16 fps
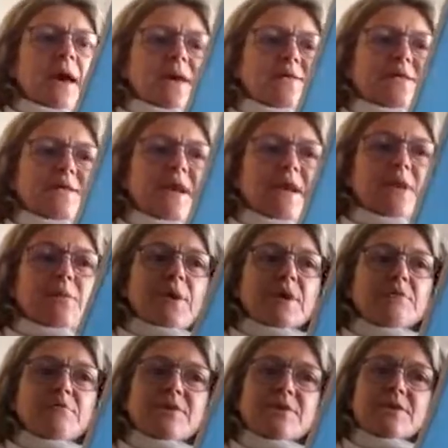And today we're
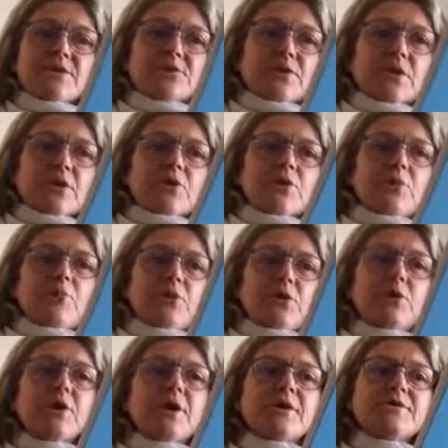going to read a story called
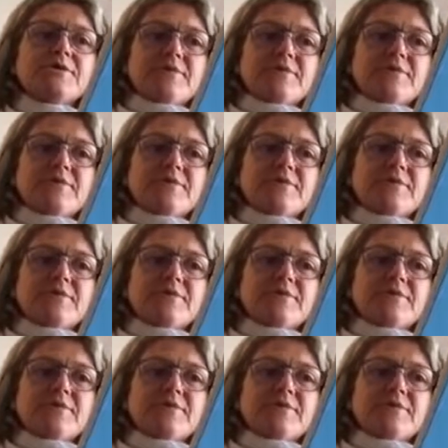Pooh Goes